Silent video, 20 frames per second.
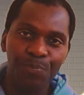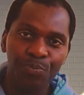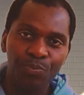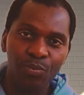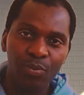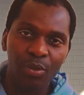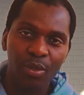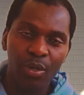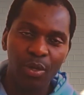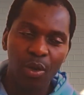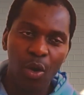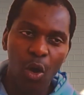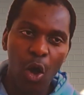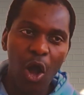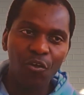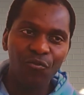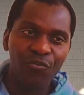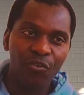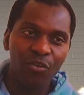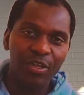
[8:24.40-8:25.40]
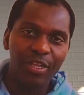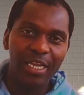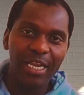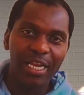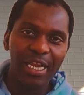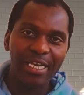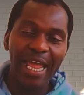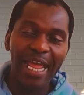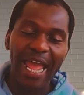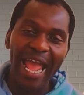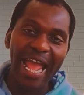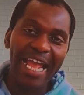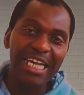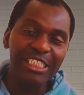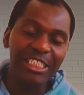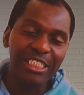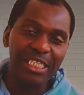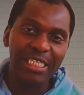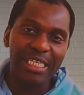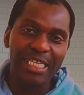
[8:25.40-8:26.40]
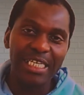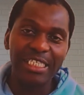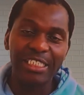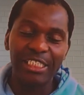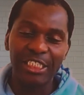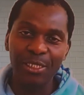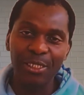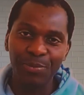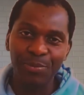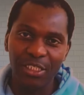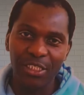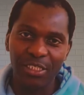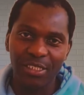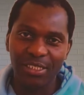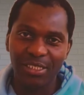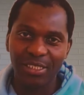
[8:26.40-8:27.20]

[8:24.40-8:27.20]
of the ancient Egyptians